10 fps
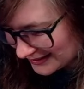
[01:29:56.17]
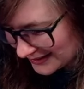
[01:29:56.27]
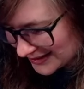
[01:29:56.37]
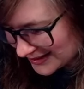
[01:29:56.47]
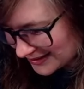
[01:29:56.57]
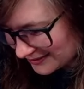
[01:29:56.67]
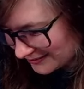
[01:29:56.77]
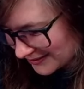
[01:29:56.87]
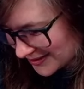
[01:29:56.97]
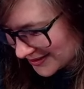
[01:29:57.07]
So,
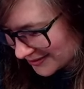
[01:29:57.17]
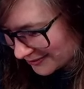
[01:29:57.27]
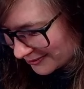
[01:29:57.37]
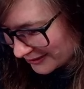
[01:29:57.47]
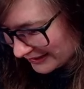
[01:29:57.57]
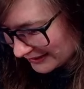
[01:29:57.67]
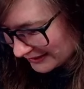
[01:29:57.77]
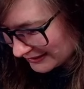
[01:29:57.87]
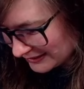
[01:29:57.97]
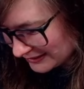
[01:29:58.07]
it's so annoying.
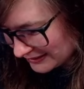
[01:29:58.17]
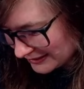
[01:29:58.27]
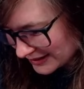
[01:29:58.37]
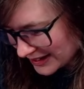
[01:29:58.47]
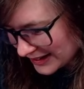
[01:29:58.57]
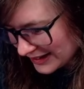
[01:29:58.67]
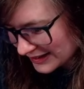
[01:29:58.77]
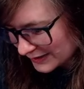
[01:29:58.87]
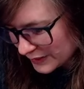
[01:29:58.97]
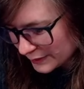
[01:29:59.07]
And I get
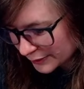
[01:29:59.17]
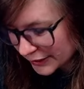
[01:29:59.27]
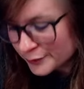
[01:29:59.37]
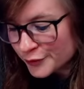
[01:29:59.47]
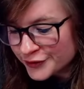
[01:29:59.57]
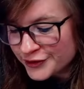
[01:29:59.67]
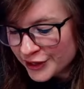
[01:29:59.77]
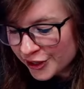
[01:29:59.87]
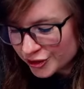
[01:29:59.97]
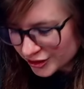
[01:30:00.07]
it. People are like, well, the
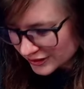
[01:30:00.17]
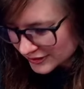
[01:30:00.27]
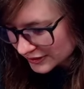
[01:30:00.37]
data sheets.